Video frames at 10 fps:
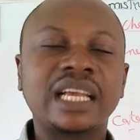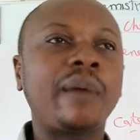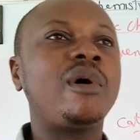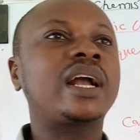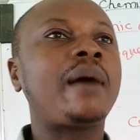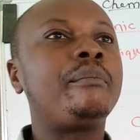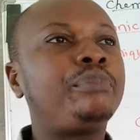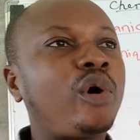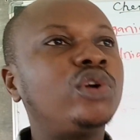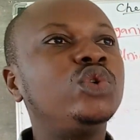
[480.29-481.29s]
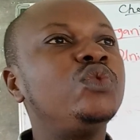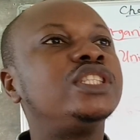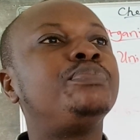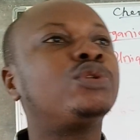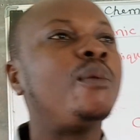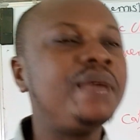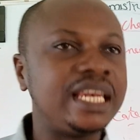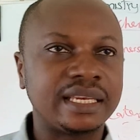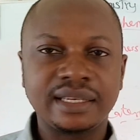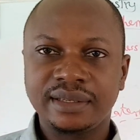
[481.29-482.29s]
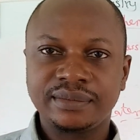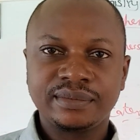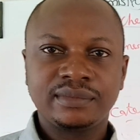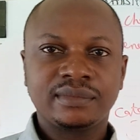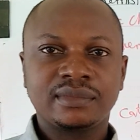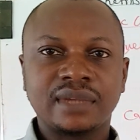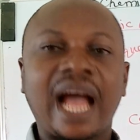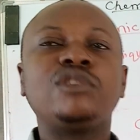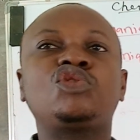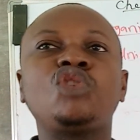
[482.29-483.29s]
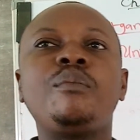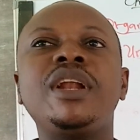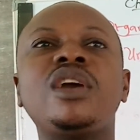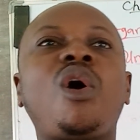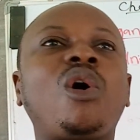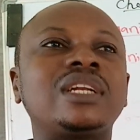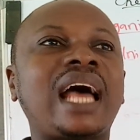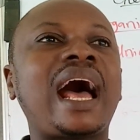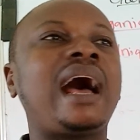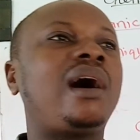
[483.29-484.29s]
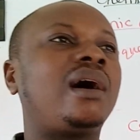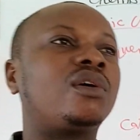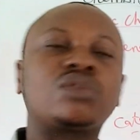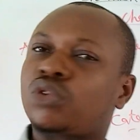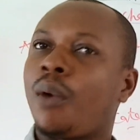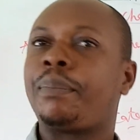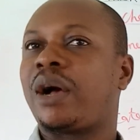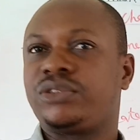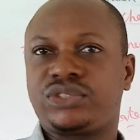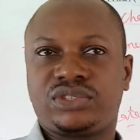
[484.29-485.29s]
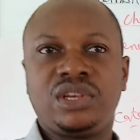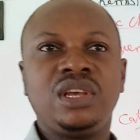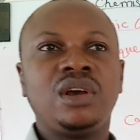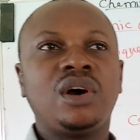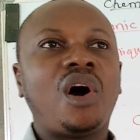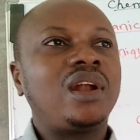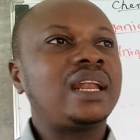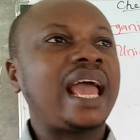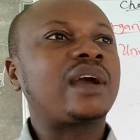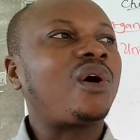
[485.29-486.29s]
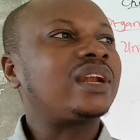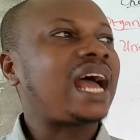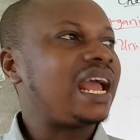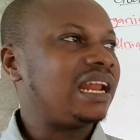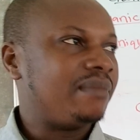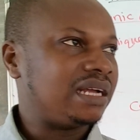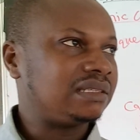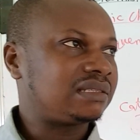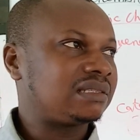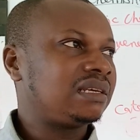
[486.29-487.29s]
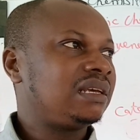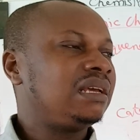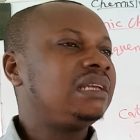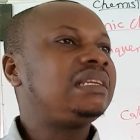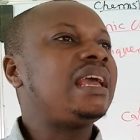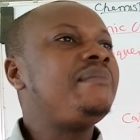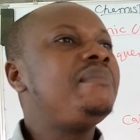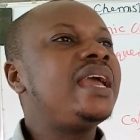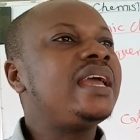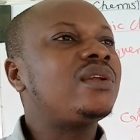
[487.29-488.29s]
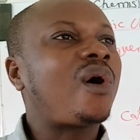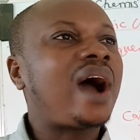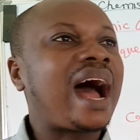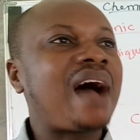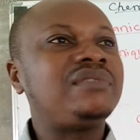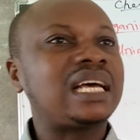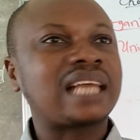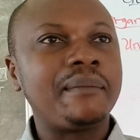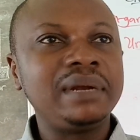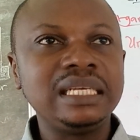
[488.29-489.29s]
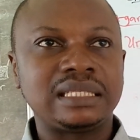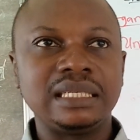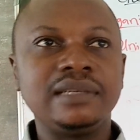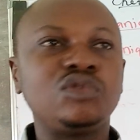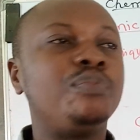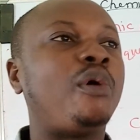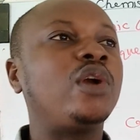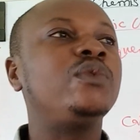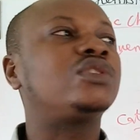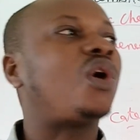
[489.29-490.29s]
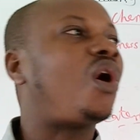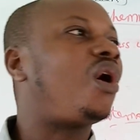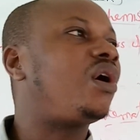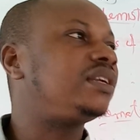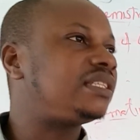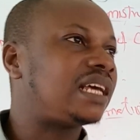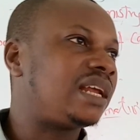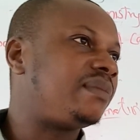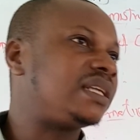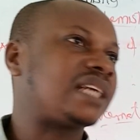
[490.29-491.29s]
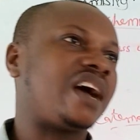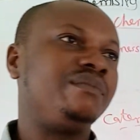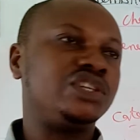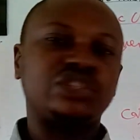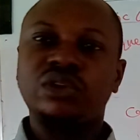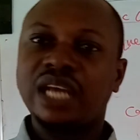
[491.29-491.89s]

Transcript: Carbon can bond with bromine and so many other compounds. Unlike other elements, they may not have that ability to bond with all these elements I have mentioned